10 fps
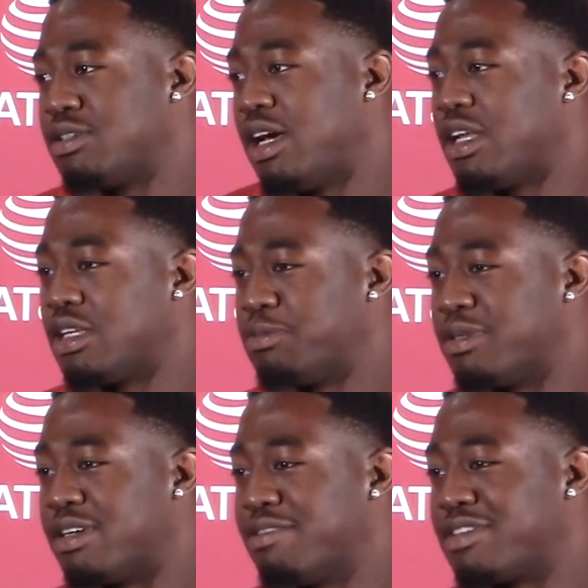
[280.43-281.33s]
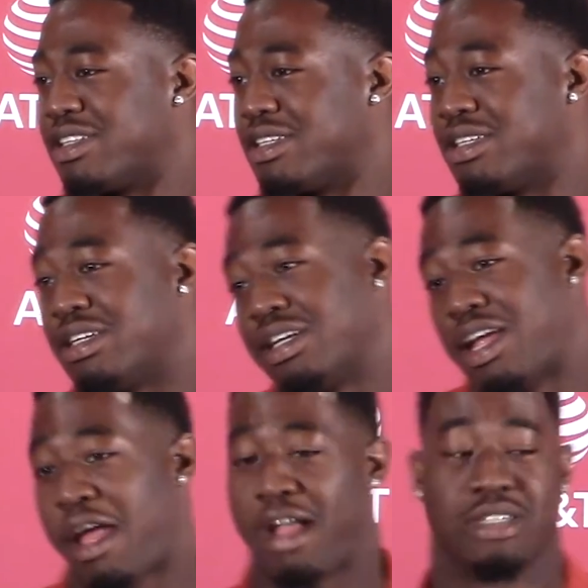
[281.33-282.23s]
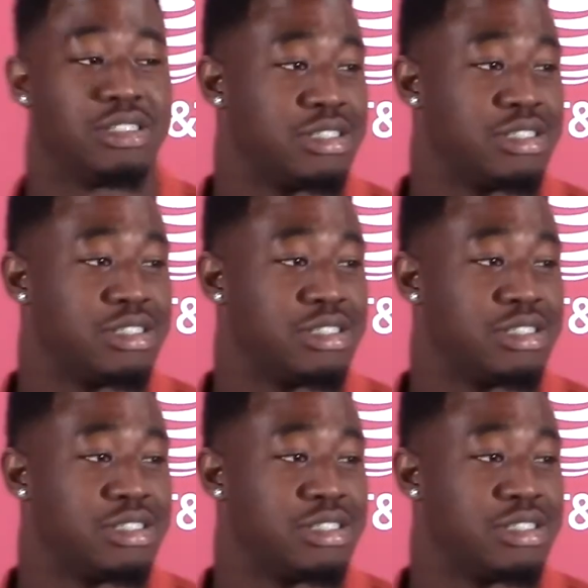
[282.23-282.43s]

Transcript: I had a little bit of everything.